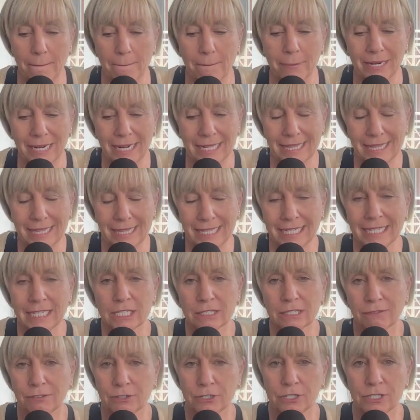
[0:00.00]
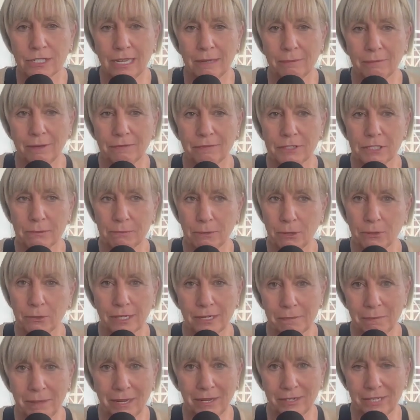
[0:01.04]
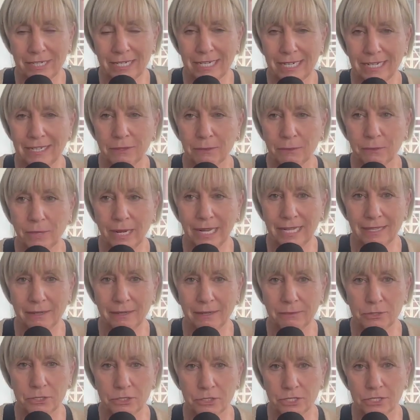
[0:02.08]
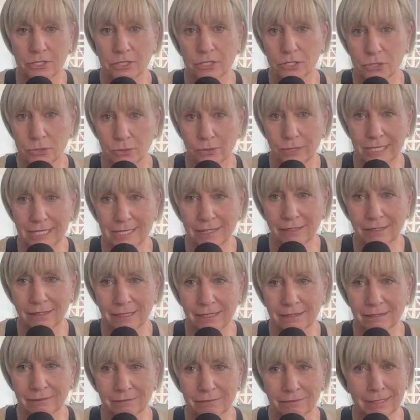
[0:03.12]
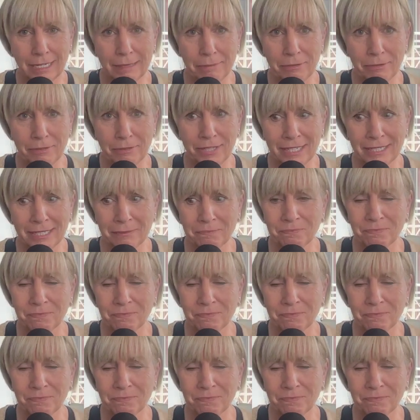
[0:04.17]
but I think it's the first time I've spoken about it in a way that was just a storytelling type of thing.